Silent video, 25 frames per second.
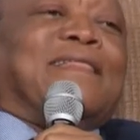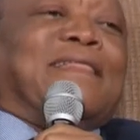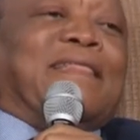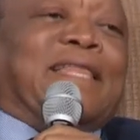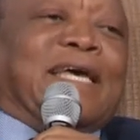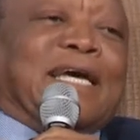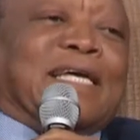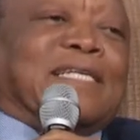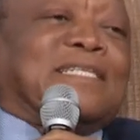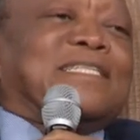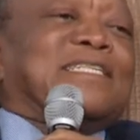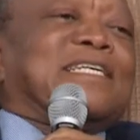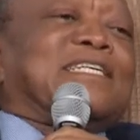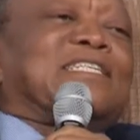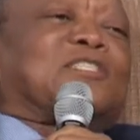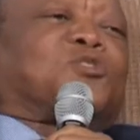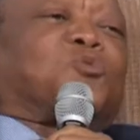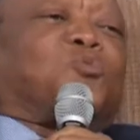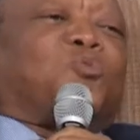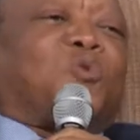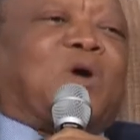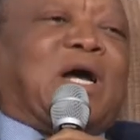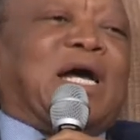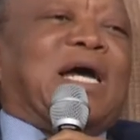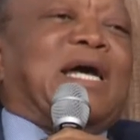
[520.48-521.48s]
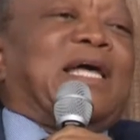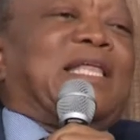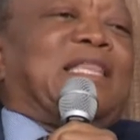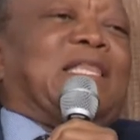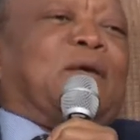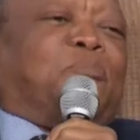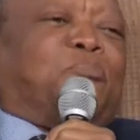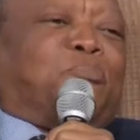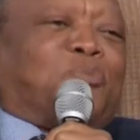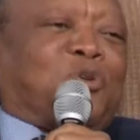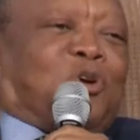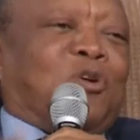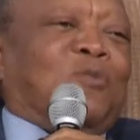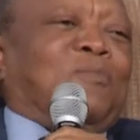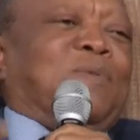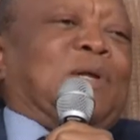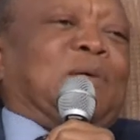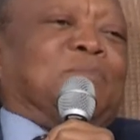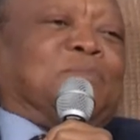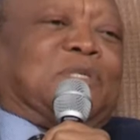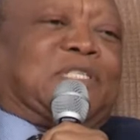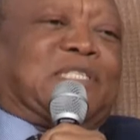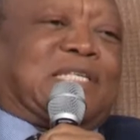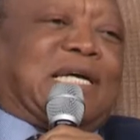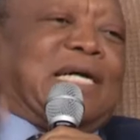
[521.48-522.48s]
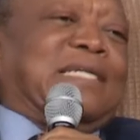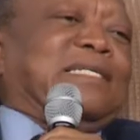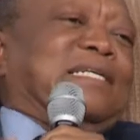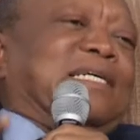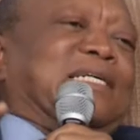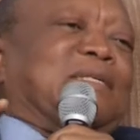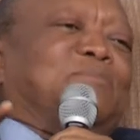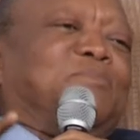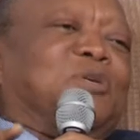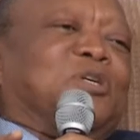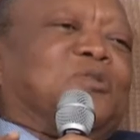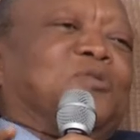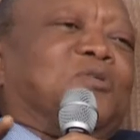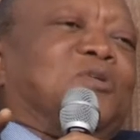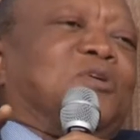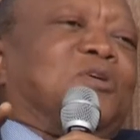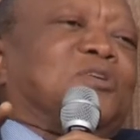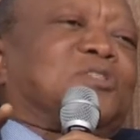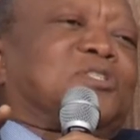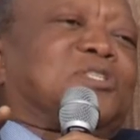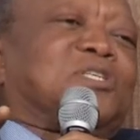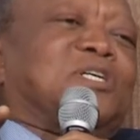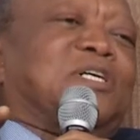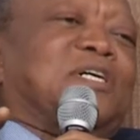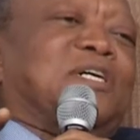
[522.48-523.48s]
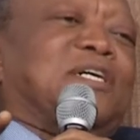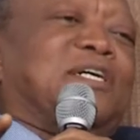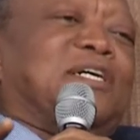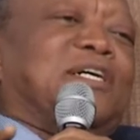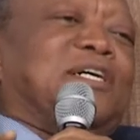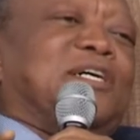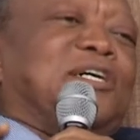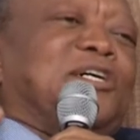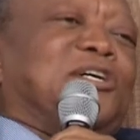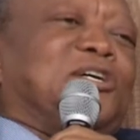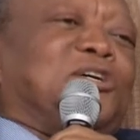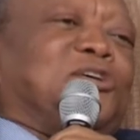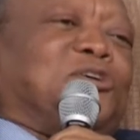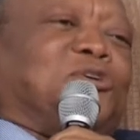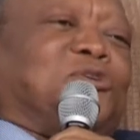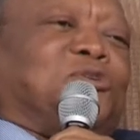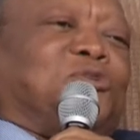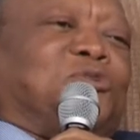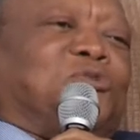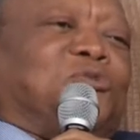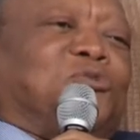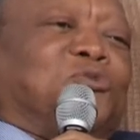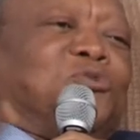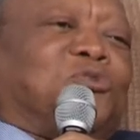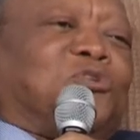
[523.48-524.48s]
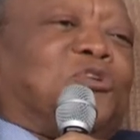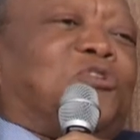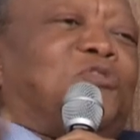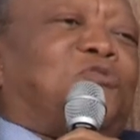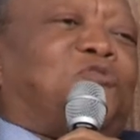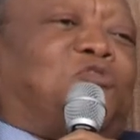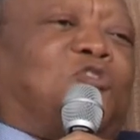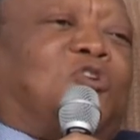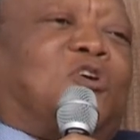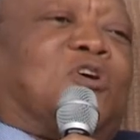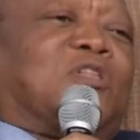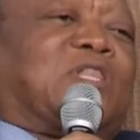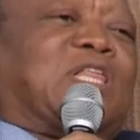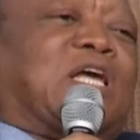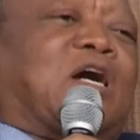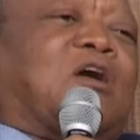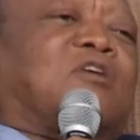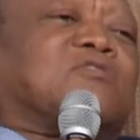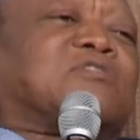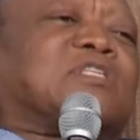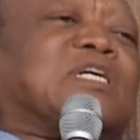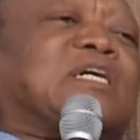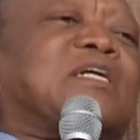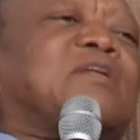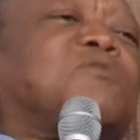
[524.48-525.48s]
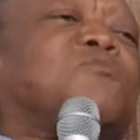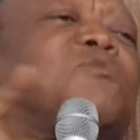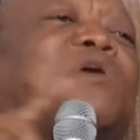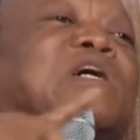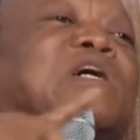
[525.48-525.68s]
This is where the problem started, because Euro 4000